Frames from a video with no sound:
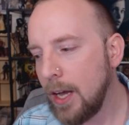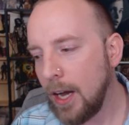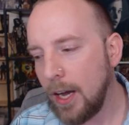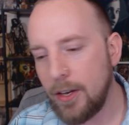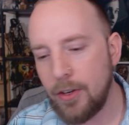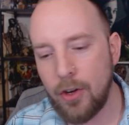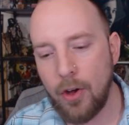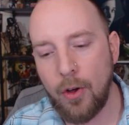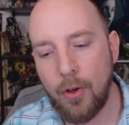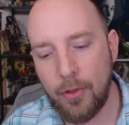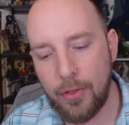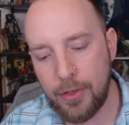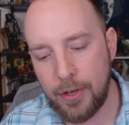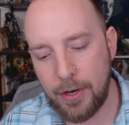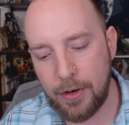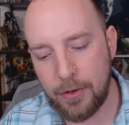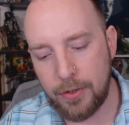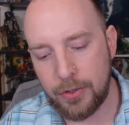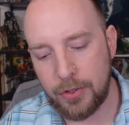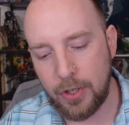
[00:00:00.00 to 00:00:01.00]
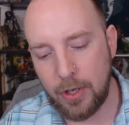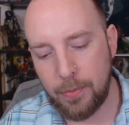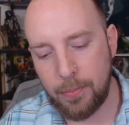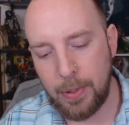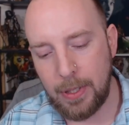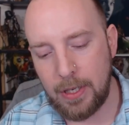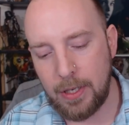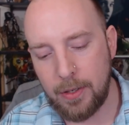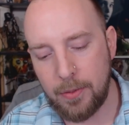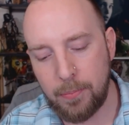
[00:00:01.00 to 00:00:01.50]
I know there's
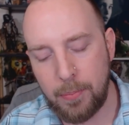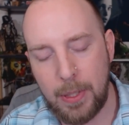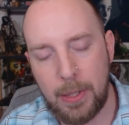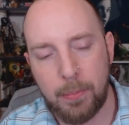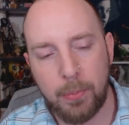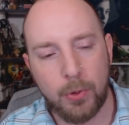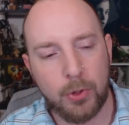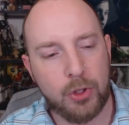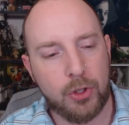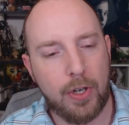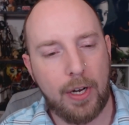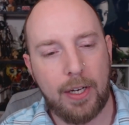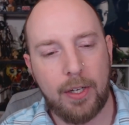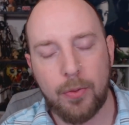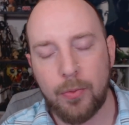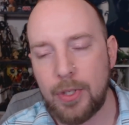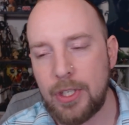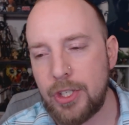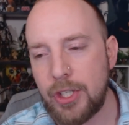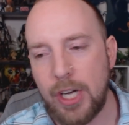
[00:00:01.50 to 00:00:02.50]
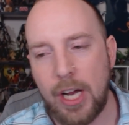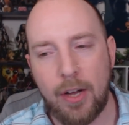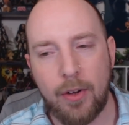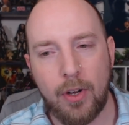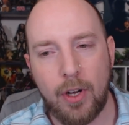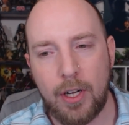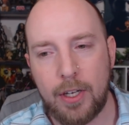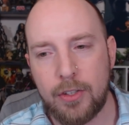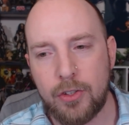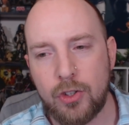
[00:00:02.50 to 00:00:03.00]
been people trying to reach
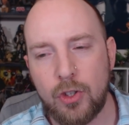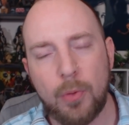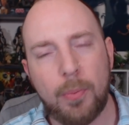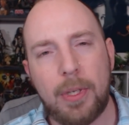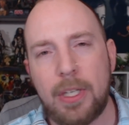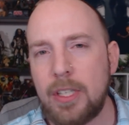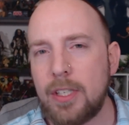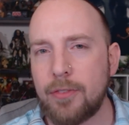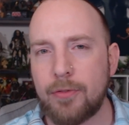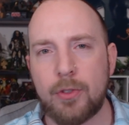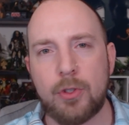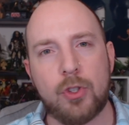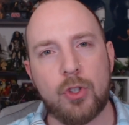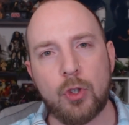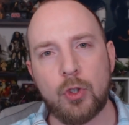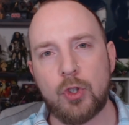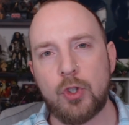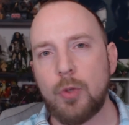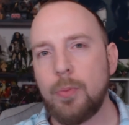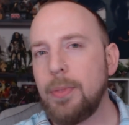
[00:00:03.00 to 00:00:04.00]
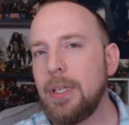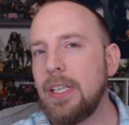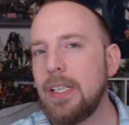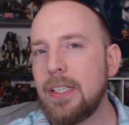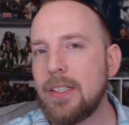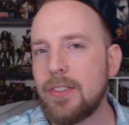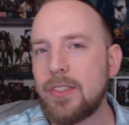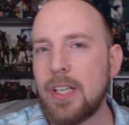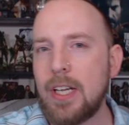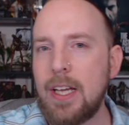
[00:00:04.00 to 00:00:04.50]
out on so many different social
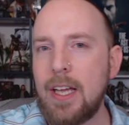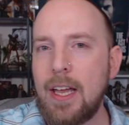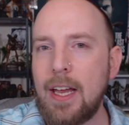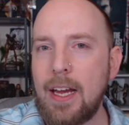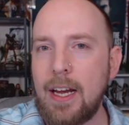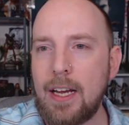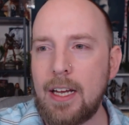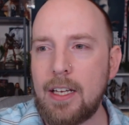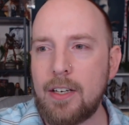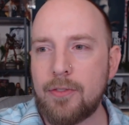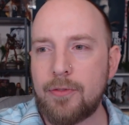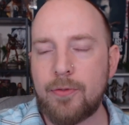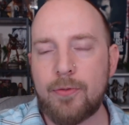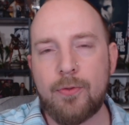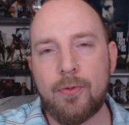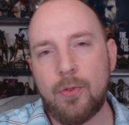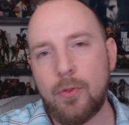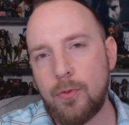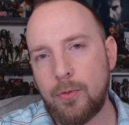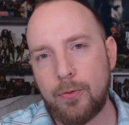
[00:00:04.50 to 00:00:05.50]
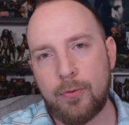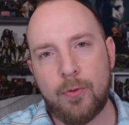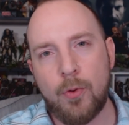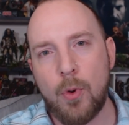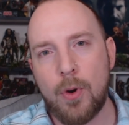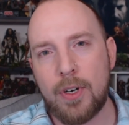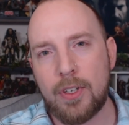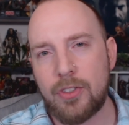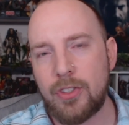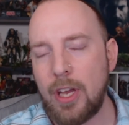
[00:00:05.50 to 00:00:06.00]
medias, and
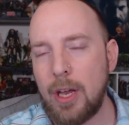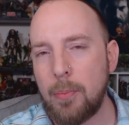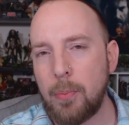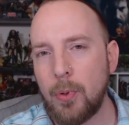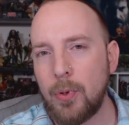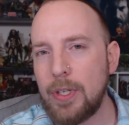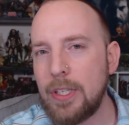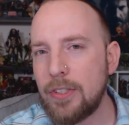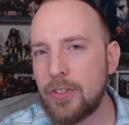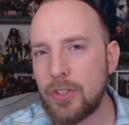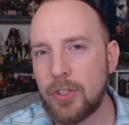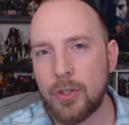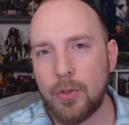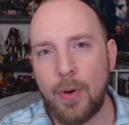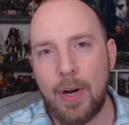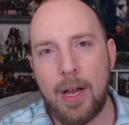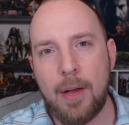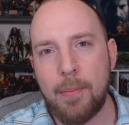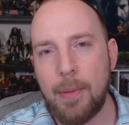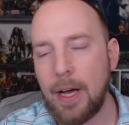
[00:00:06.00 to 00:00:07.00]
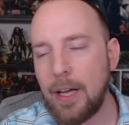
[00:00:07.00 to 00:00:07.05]
for example, Instagram.